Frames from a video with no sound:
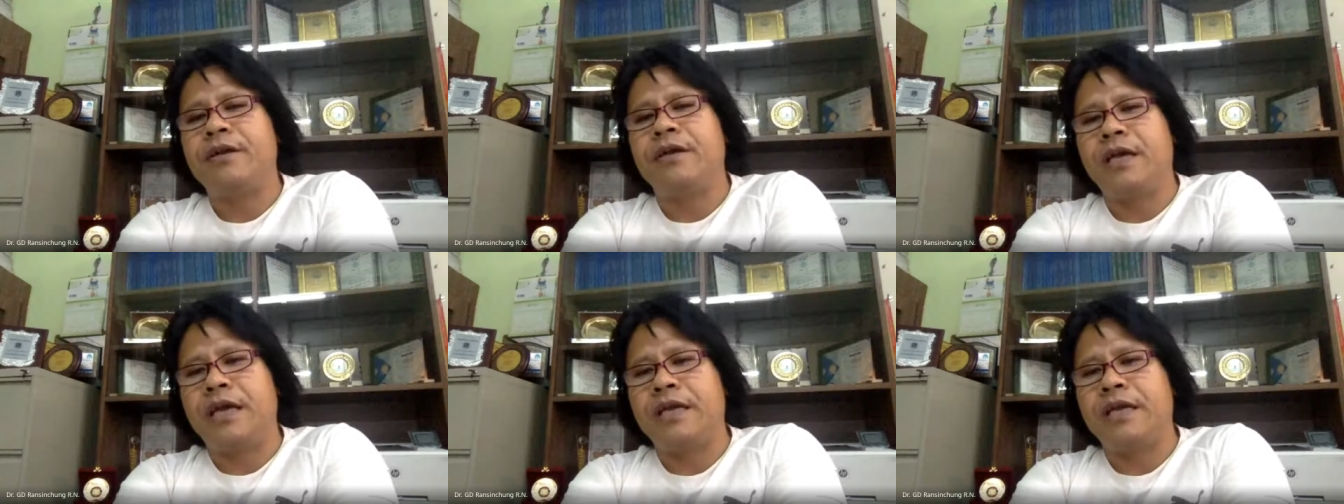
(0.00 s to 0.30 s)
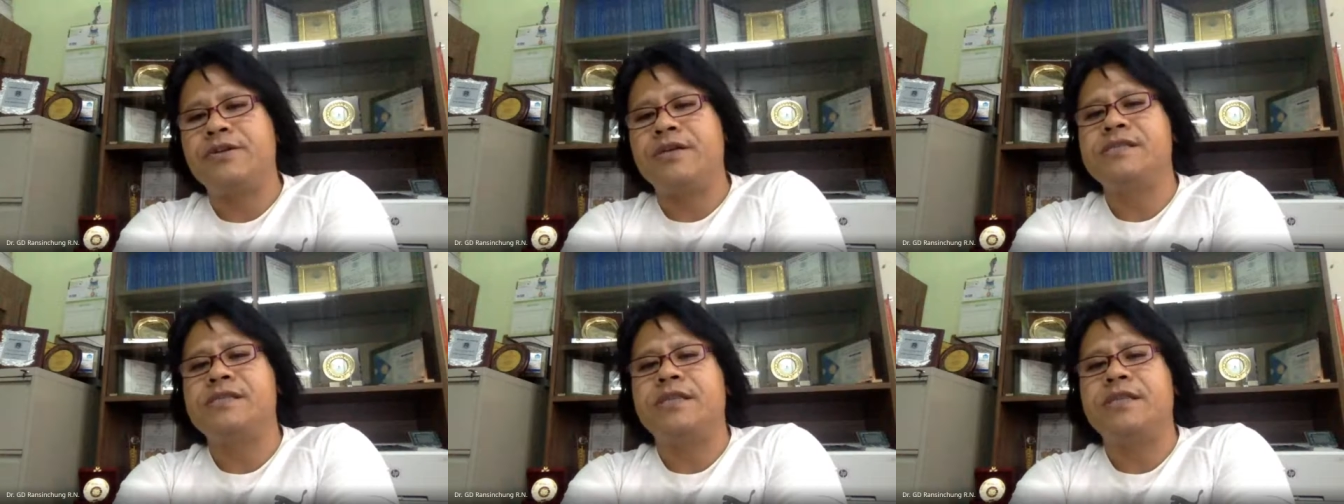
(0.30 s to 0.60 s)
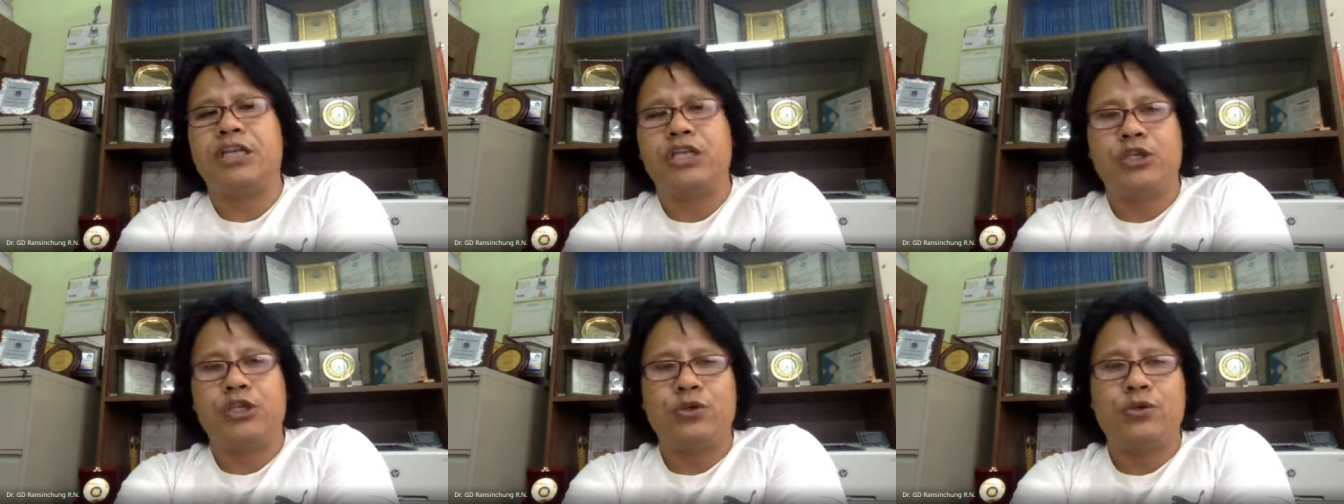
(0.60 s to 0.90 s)
address the
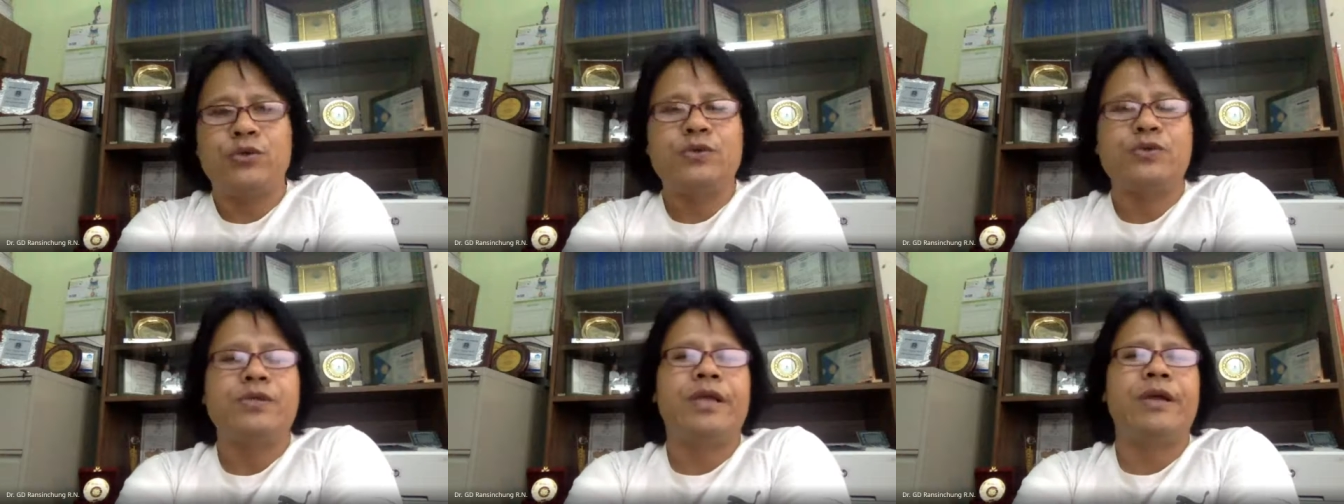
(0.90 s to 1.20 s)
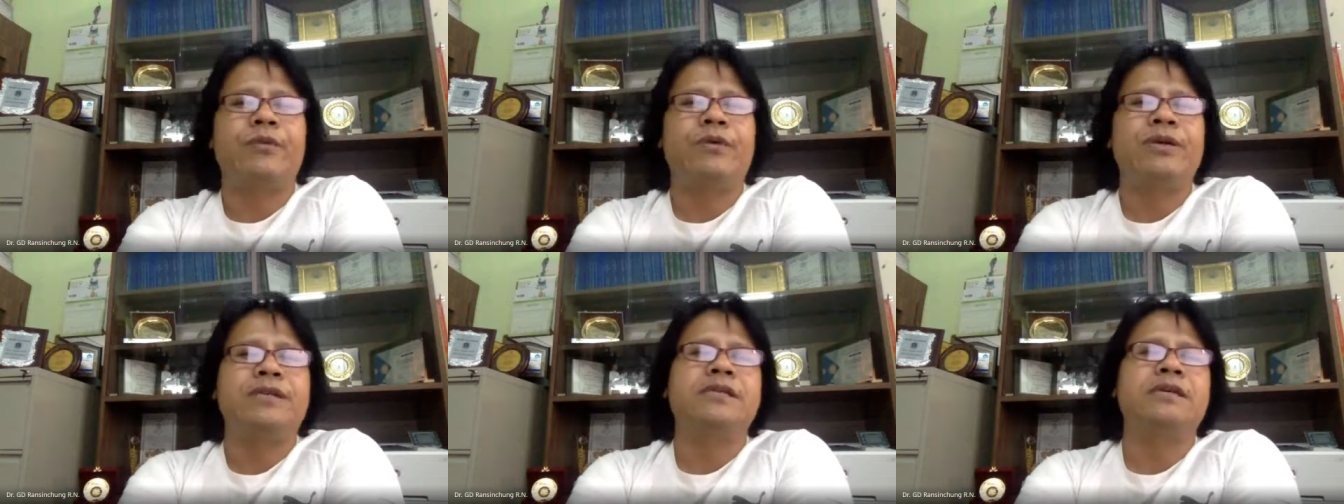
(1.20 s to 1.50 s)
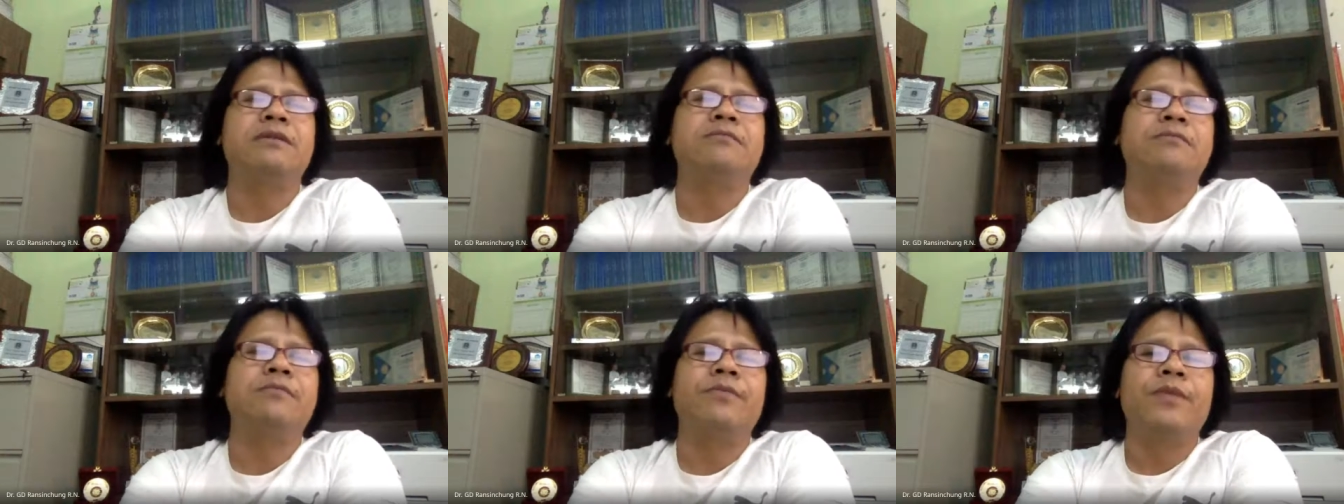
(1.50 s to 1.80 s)
issues. There were
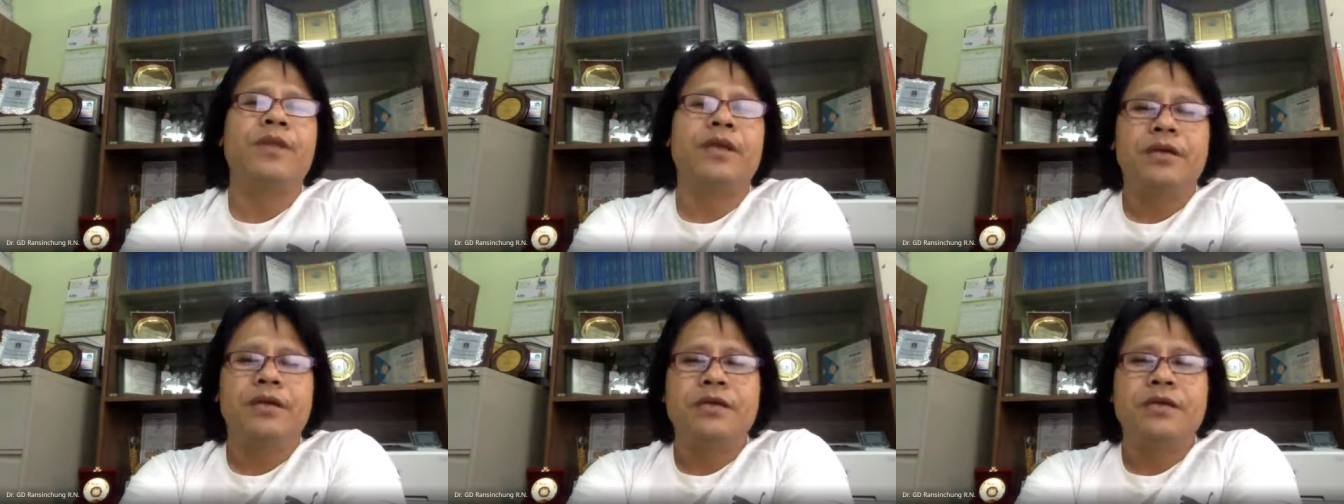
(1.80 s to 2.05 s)
some